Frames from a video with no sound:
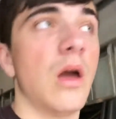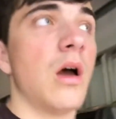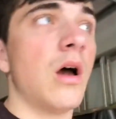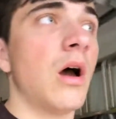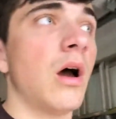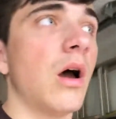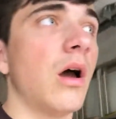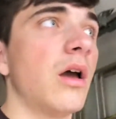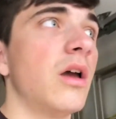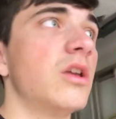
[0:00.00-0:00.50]

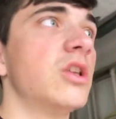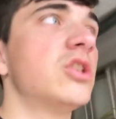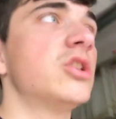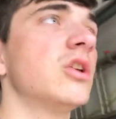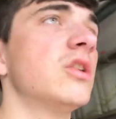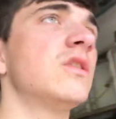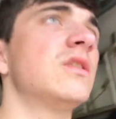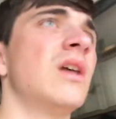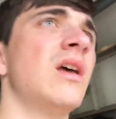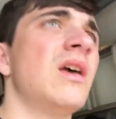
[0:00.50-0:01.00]
It's
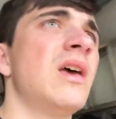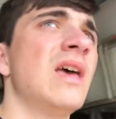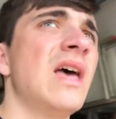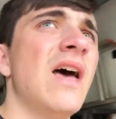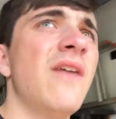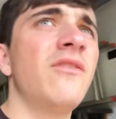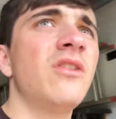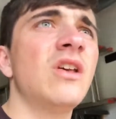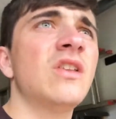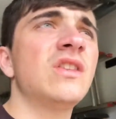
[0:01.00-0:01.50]
just
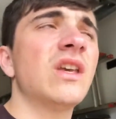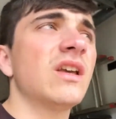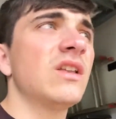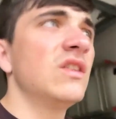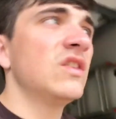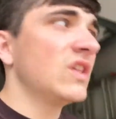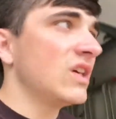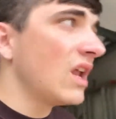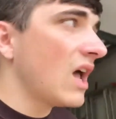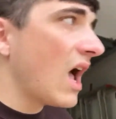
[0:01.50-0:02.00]
having a
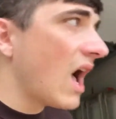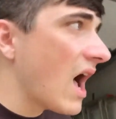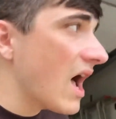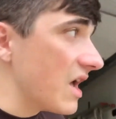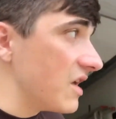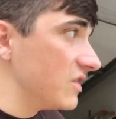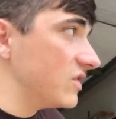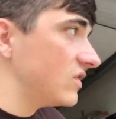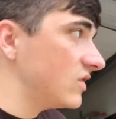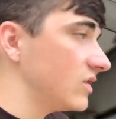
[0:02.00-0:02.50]
second set of
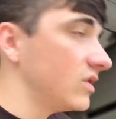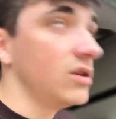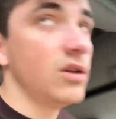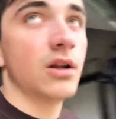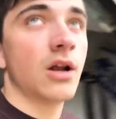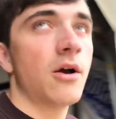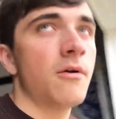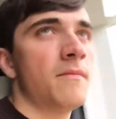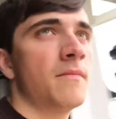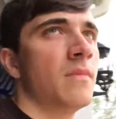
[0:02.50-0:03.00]
eyes, you
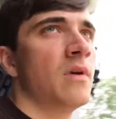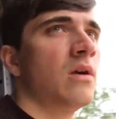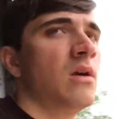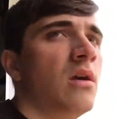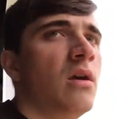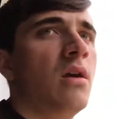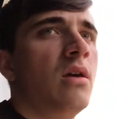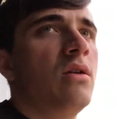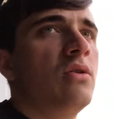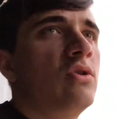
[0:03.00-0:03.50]
know.
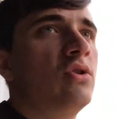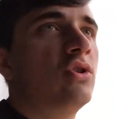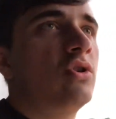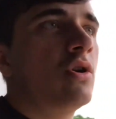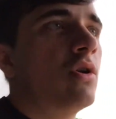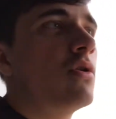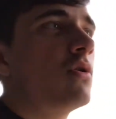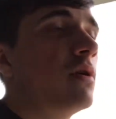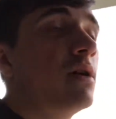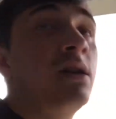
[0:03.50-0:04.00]

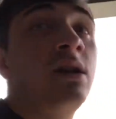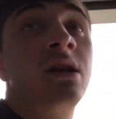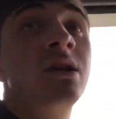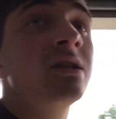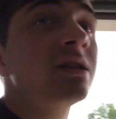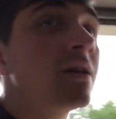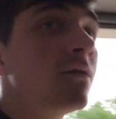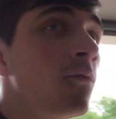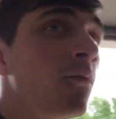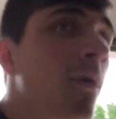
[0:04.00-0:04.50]
So, and he
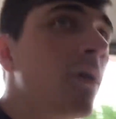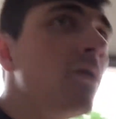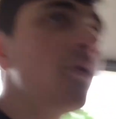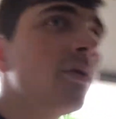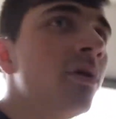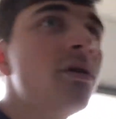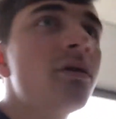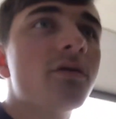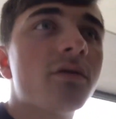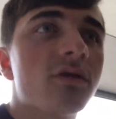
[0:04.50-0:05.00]
doesn't have a
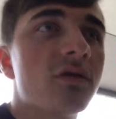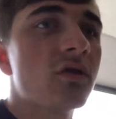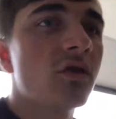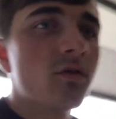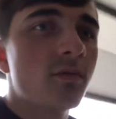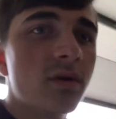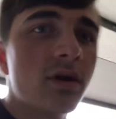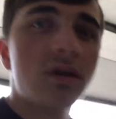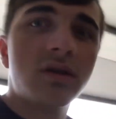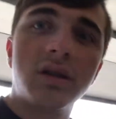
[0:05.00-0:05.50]
welder either, so
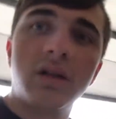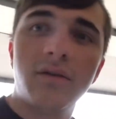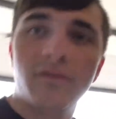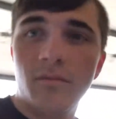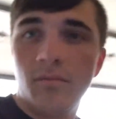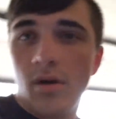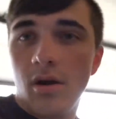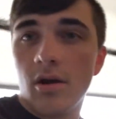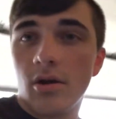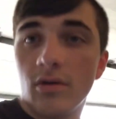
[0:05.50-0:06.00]
it makes it
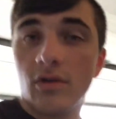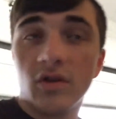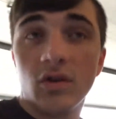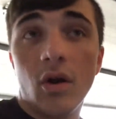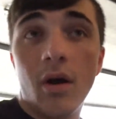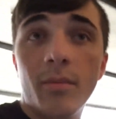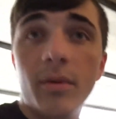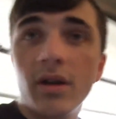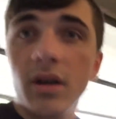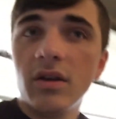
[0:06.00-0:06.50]
even better.
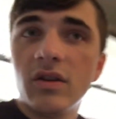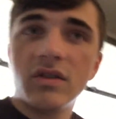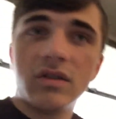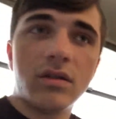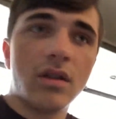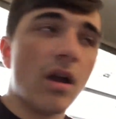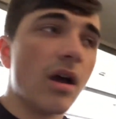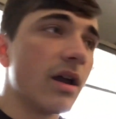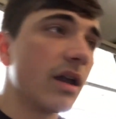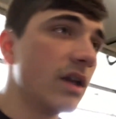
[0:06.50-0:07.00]
So I'm gonna
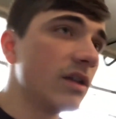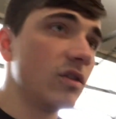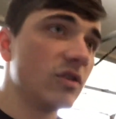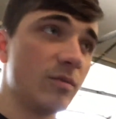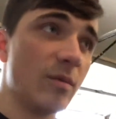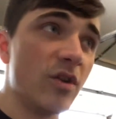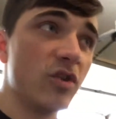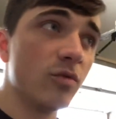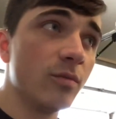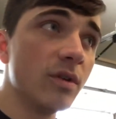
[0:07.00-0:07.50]
get those
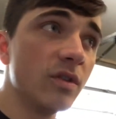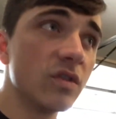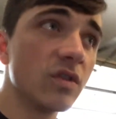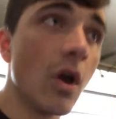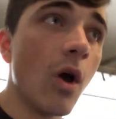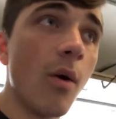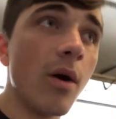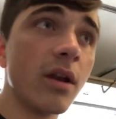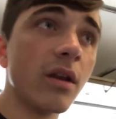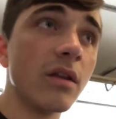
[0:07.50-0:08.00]
measurements
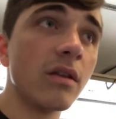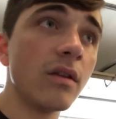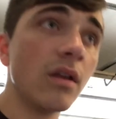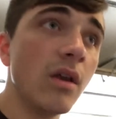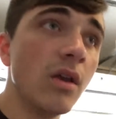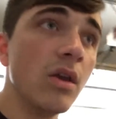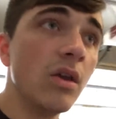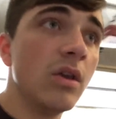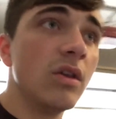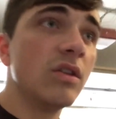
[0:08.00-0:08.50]
going and
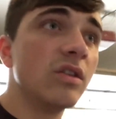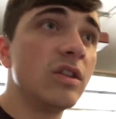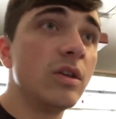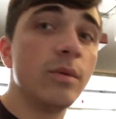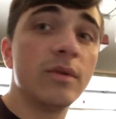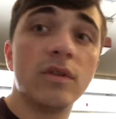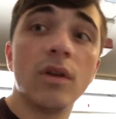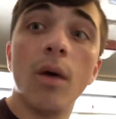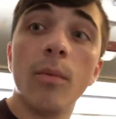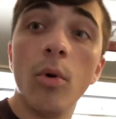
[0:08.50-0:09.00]
see
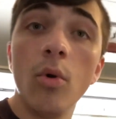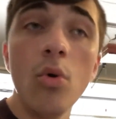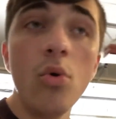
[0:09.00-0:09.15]
what's up.